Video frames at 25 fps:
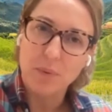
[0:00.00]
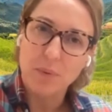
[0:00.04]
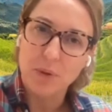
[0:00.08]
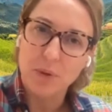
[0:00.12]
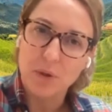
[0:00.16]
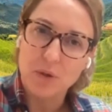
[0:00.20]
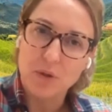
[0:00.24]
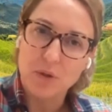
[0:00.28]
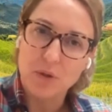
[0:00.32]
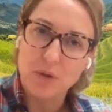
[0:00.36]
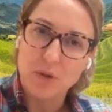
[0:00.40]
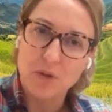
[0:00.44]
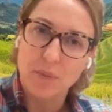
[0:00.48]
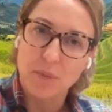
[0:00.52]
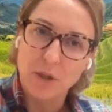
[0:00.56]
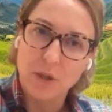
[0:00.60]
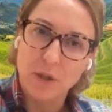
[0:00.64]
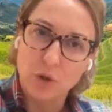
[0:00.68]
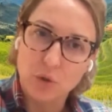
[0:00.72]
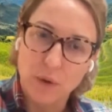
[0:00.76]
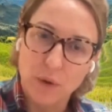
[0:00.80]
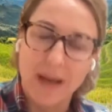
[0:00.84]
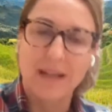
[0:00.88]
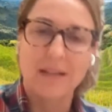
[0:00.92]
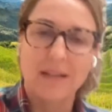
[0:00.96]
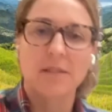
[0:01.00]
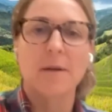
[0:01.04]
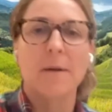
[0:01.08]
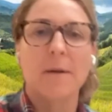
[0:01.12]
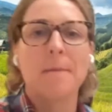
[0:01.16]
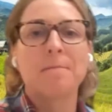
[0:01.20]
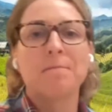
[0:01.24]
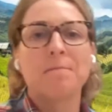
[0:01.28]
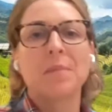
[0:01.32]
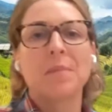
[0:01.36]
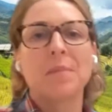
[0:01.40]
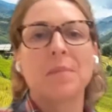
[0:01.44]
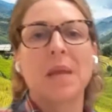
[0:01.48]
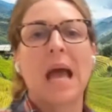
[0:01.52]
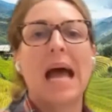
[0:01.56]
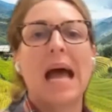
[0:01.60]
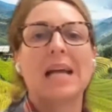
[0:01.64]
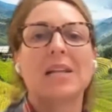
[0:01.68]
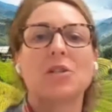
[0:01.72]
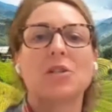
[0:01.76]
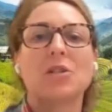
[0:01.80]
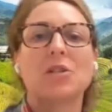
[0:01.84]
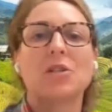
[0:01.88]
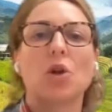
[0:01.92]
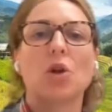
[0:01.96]
entrepreneurs are being trained.
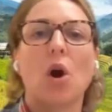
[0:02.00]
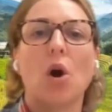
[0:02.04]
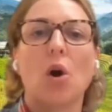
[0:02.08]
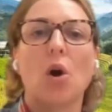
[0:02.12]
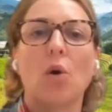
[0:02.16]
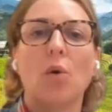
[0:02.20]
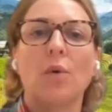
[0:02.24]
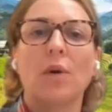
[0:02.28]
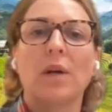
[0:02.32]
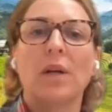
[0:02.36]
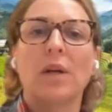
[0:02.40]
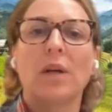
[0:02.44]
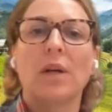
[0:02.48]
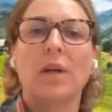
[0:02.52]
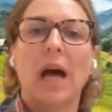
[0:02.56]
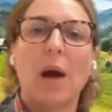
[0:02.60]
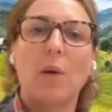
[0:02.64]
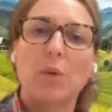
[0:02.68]
And so